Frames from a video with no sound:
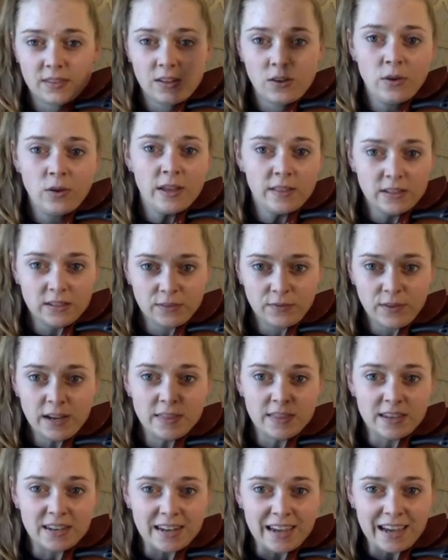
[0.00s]
Okay, let's
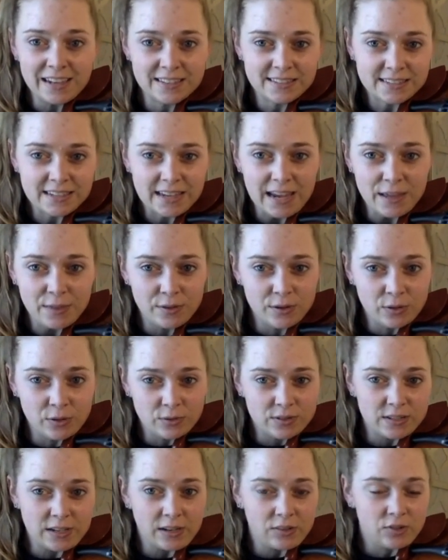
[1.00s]
find the next eighth
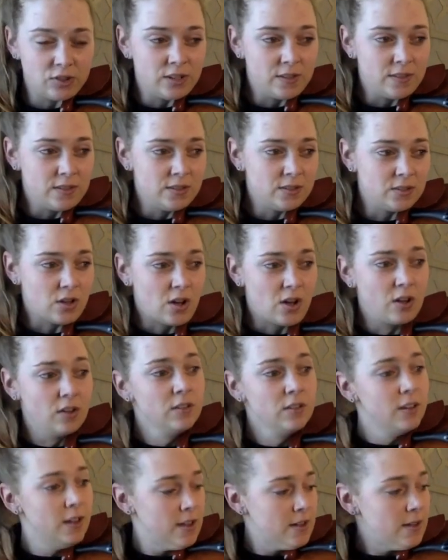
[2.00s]
note section in the
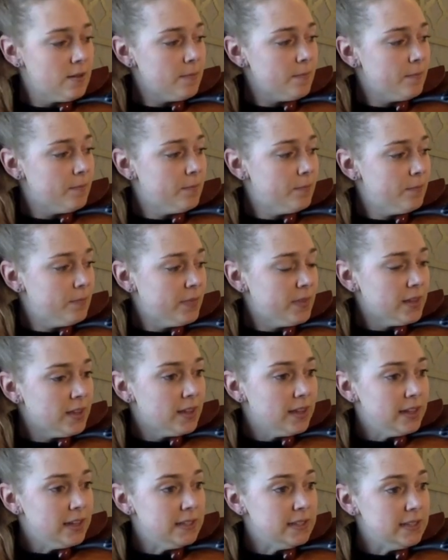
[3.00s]
song.
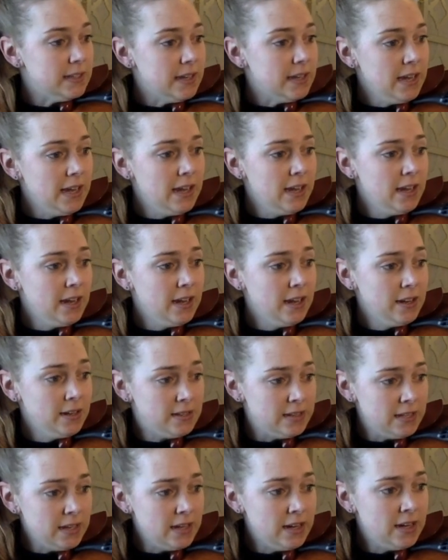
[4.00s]
It's E,
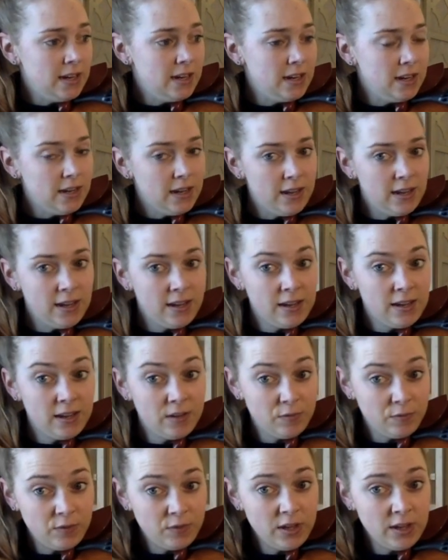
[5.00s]
D, E,
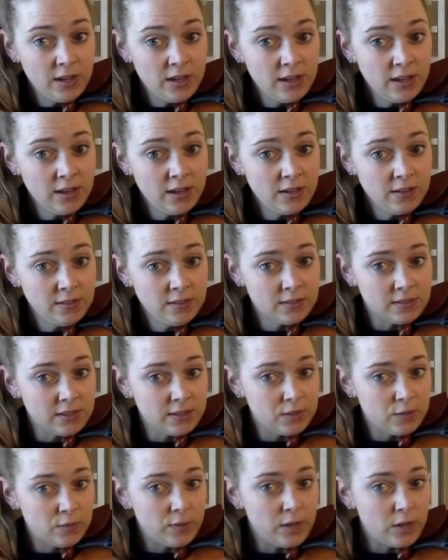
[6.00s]
F's.
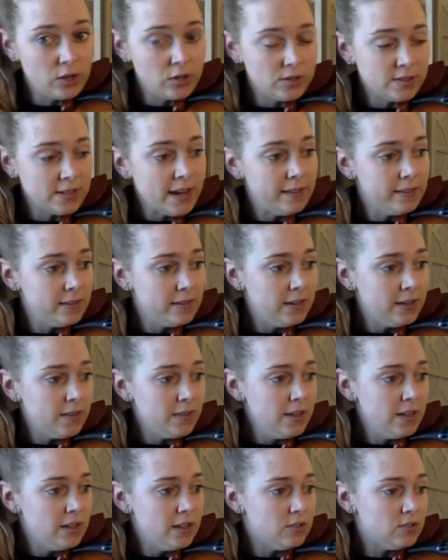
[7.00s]
Let's finger silently on
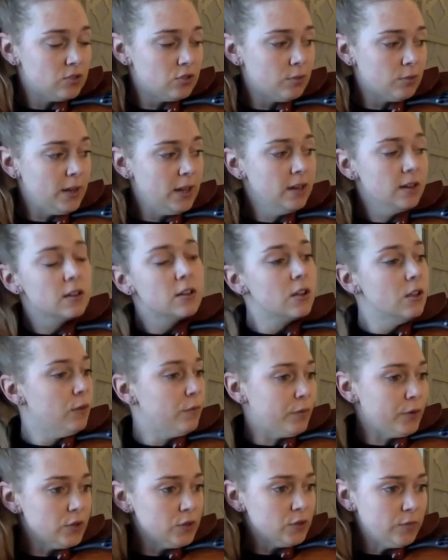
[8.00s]
the instrument.
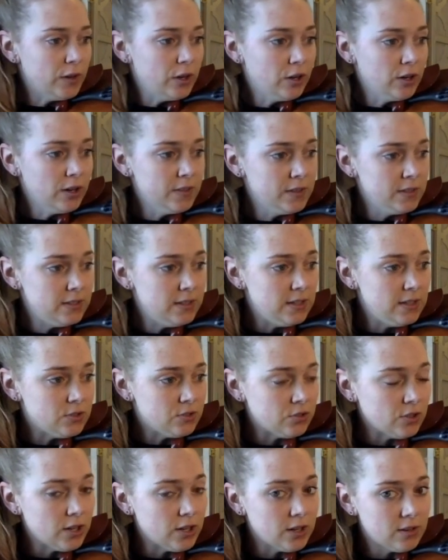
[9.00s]
First finger on the D
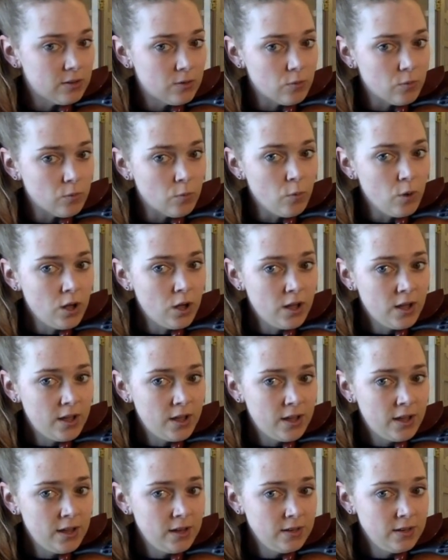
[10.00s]
string.
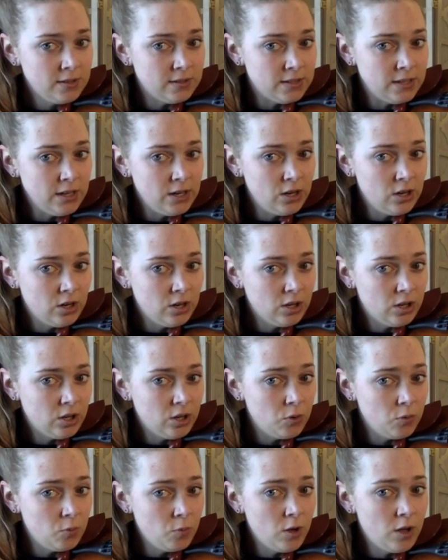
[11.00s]
1,
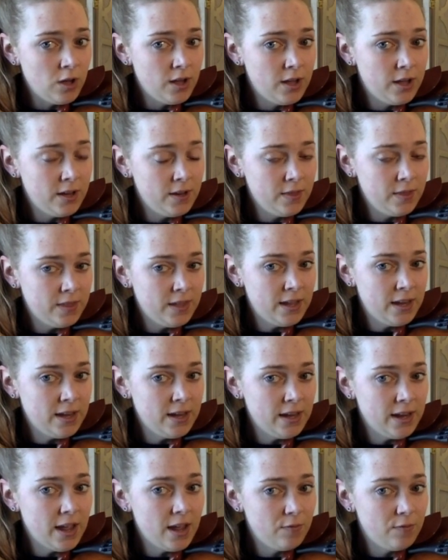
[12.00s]
0, 1, then
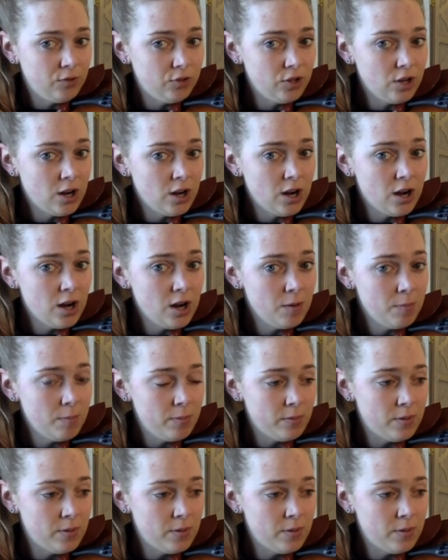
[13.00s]
F sharp.